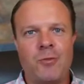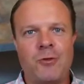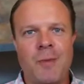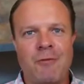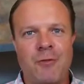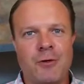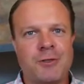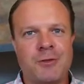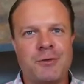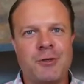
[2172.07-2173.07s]
do my
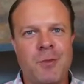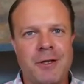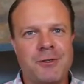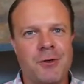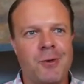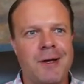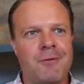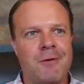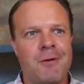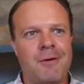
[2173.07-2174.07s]
first 2 months or
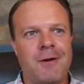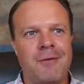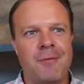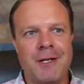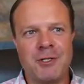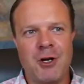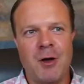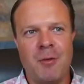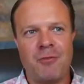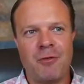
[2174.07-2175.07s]
whatever of my
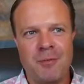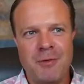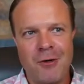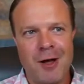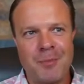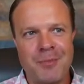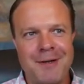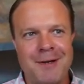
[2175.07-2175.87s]
job from Europe.